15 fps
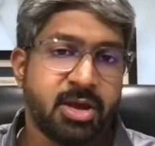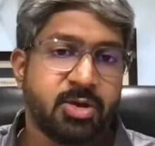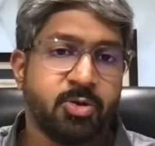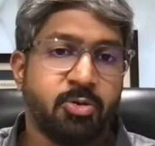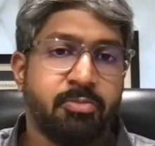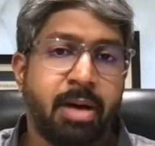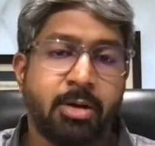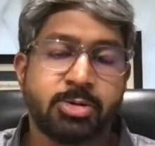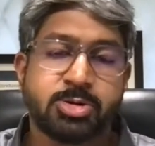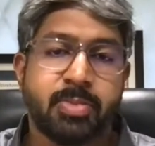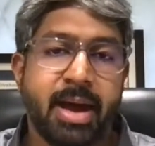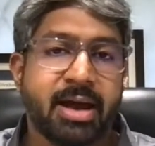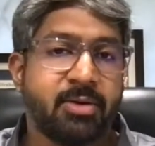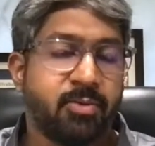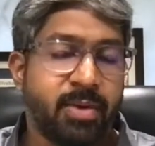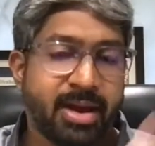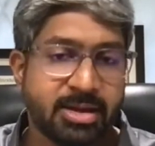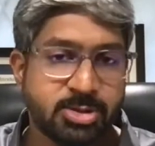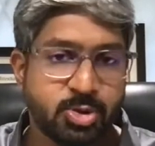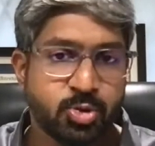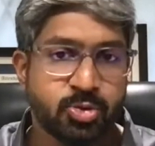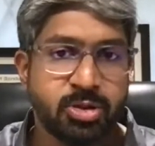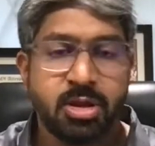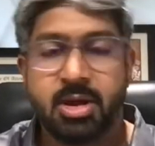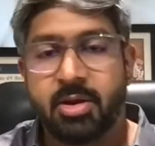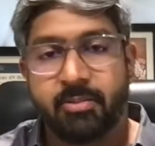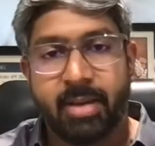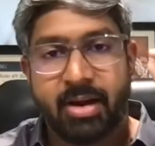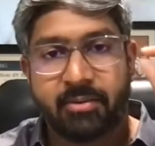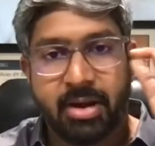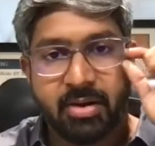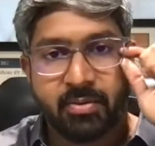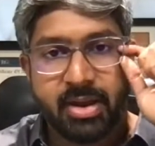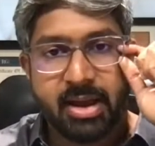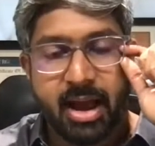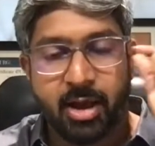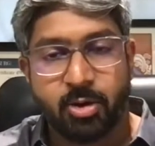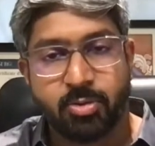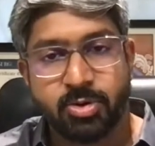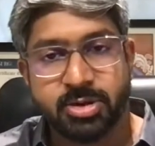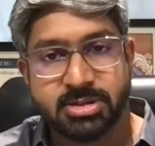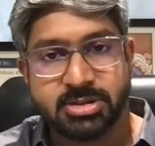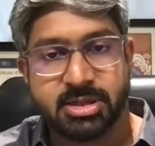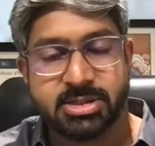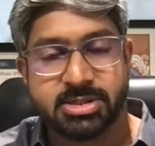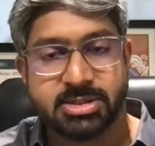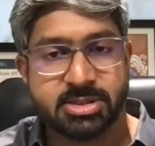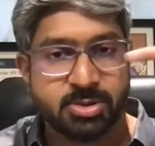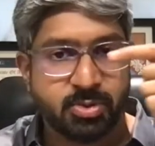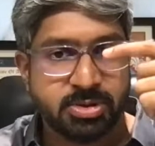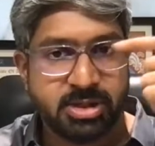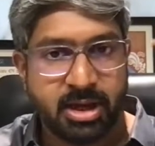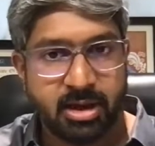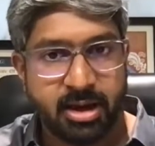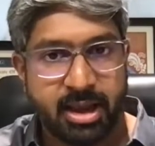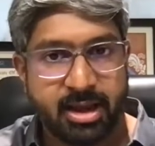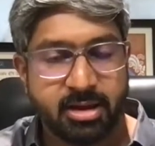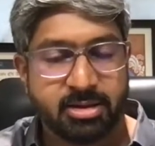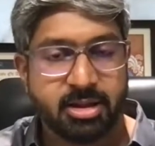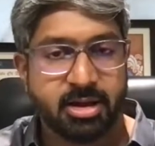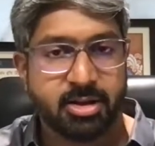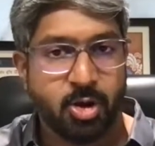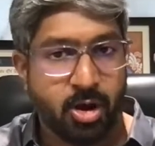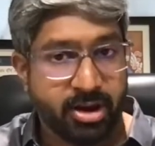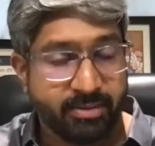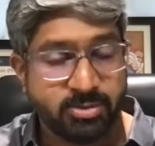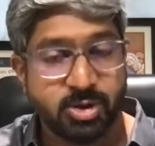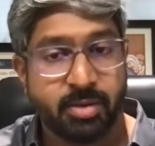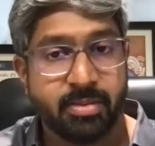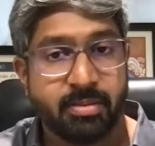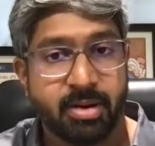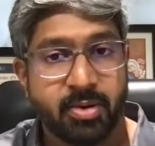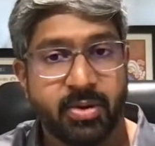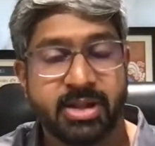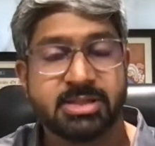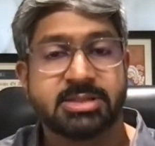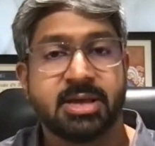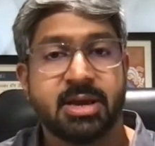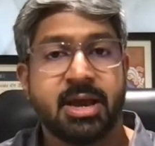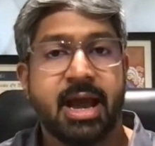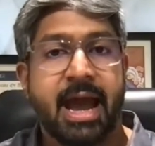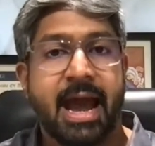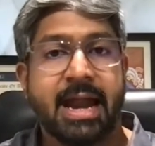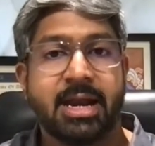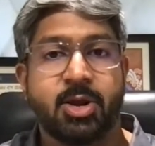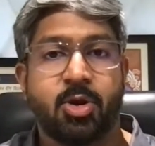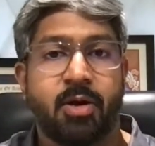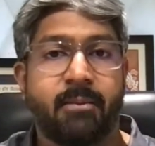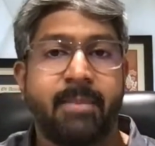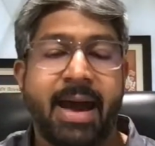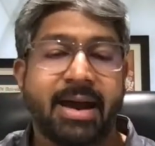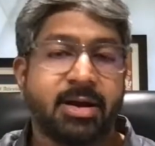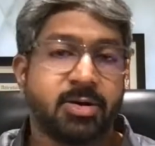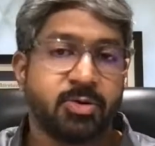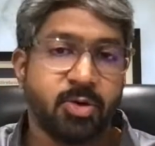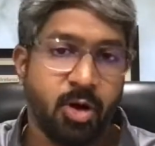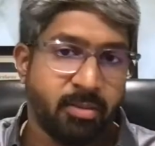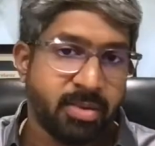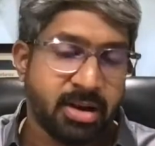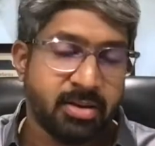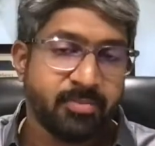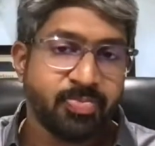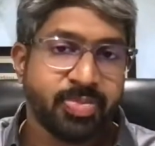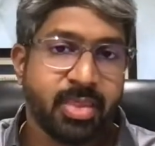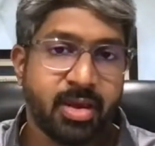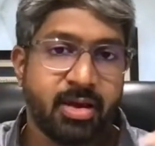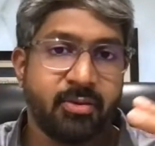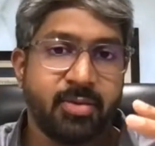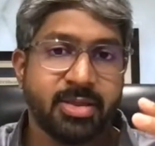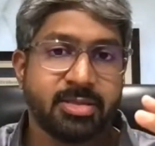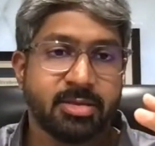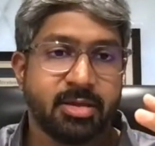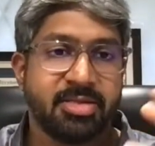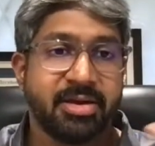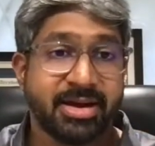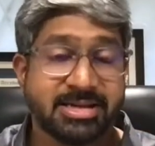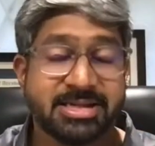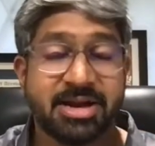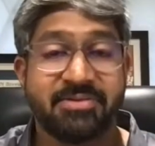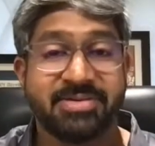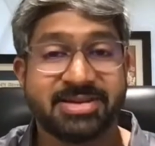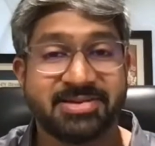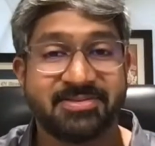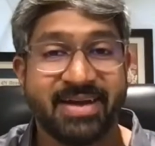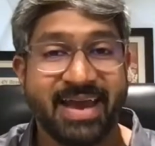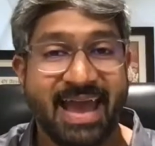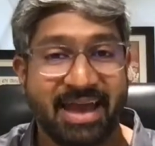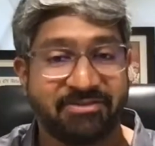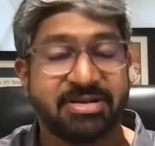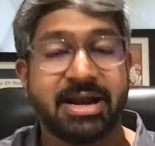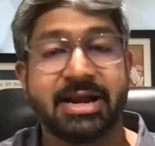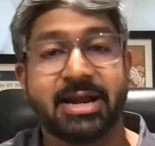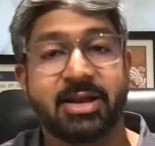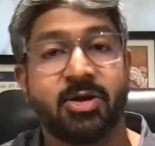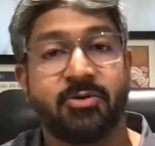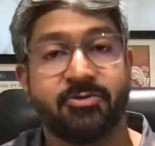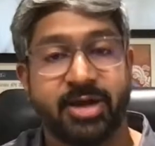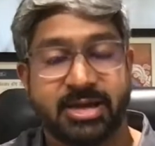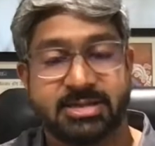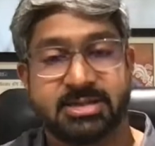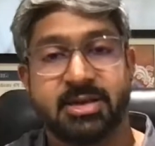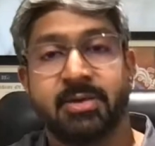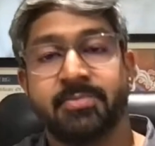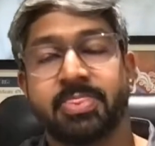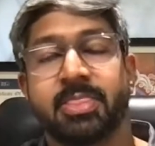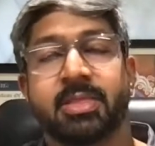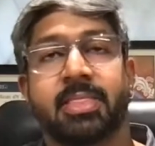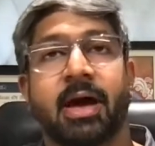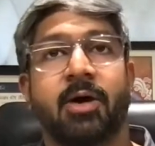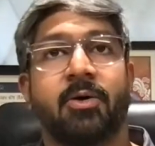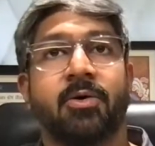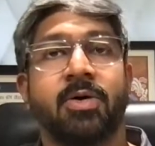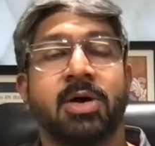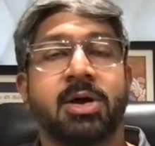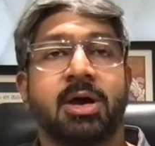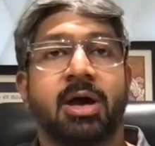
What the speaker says: You bounce back very soon. By 1 week, I remove the stitches, which are like the non-absorbable ones, and you're back to normal, with the result which is very evident in your face. Now,